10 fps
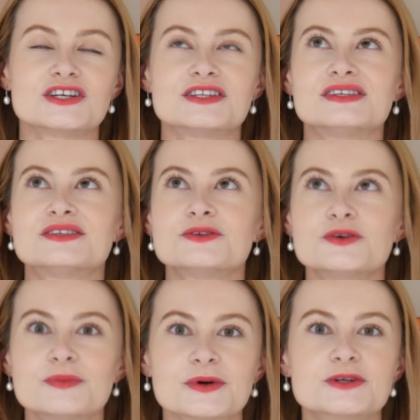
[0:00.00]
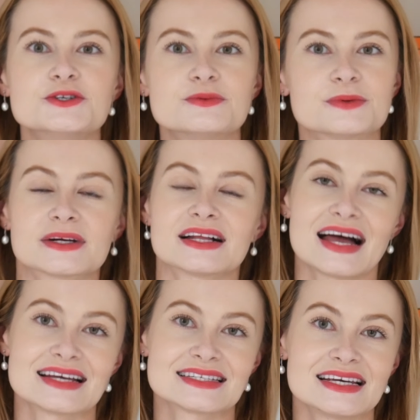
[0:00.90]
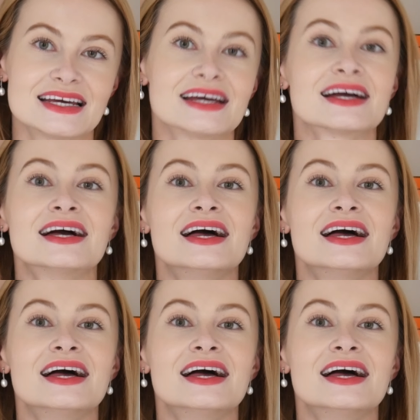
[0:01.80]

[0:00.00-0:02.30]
It's super duper classic.